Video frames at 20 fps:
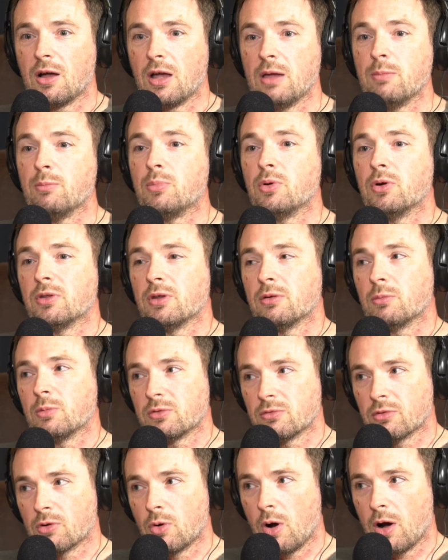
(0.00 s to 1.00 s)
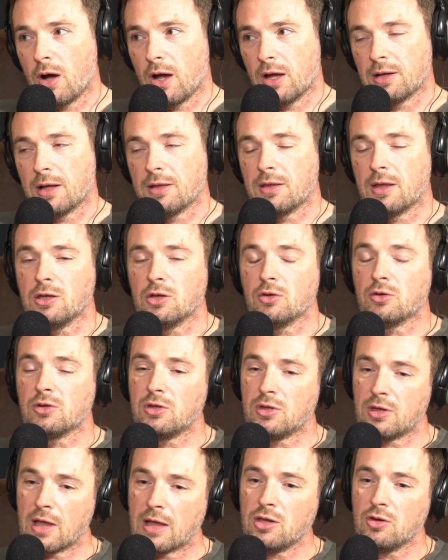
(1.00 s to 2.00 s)
input that was required, and
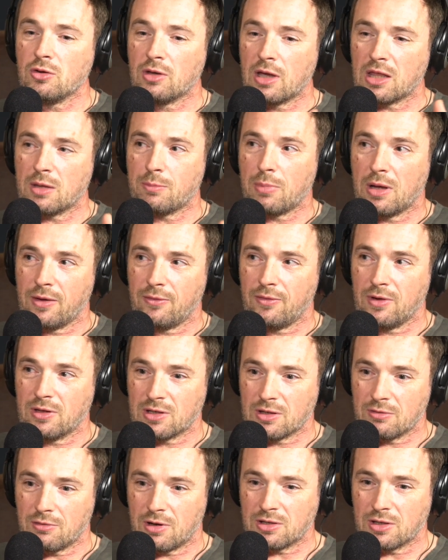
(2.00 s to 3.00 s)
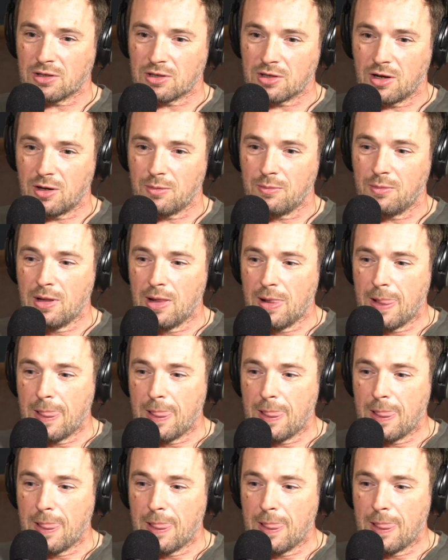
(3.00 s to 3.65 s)
then you get the benefits the rest of the time.